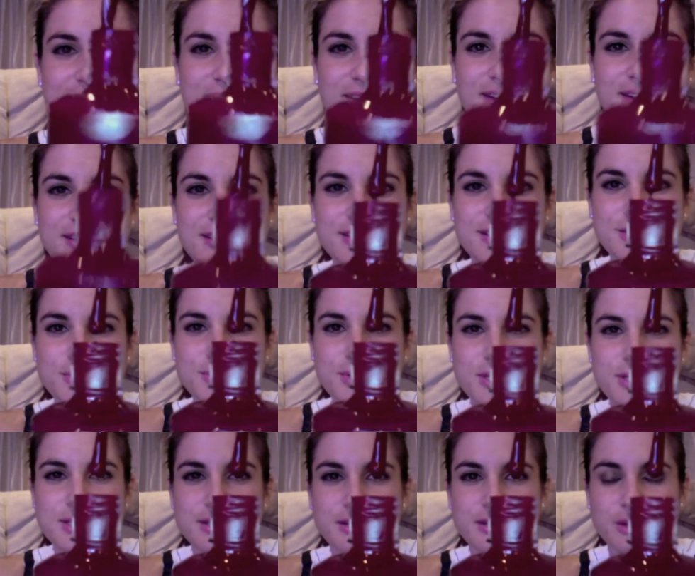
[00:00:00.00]
and this one
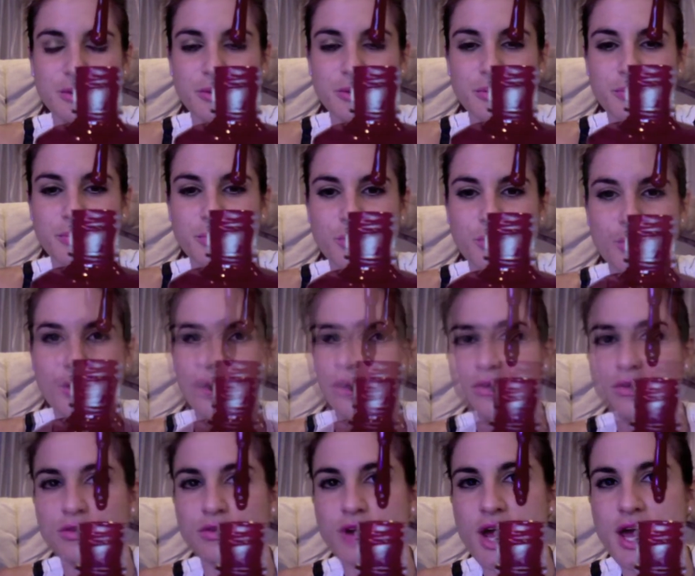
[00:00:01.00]
is a little bit
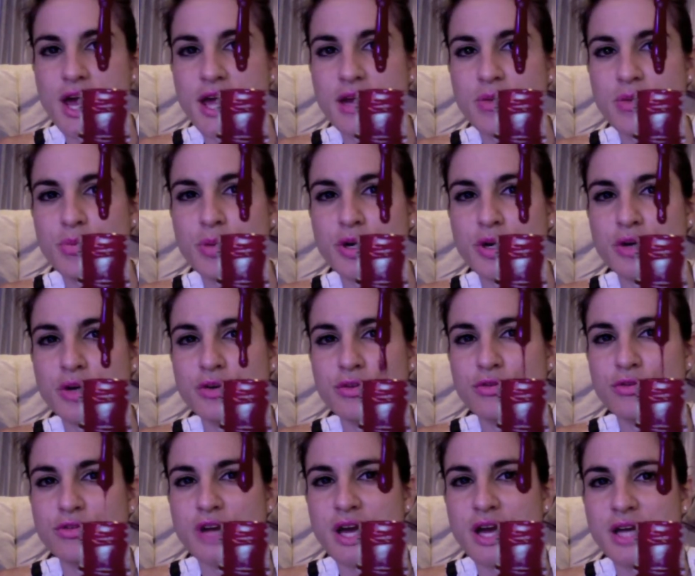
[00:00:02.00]
more red, burnt
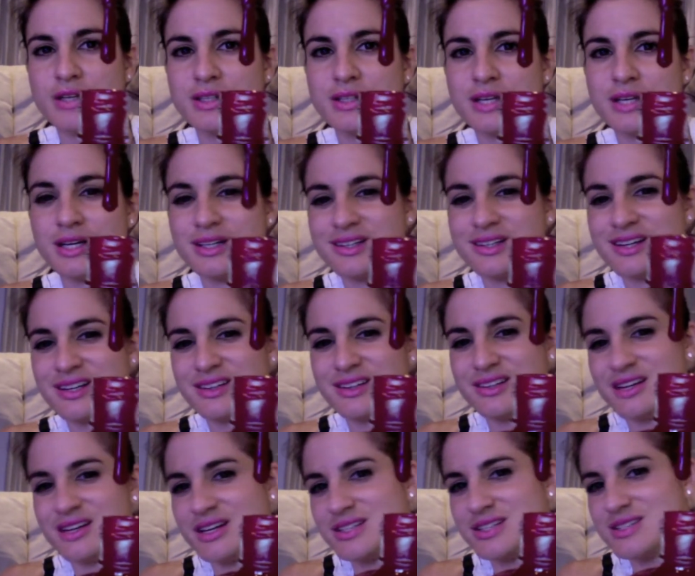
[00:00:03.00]
red kind of color, I'd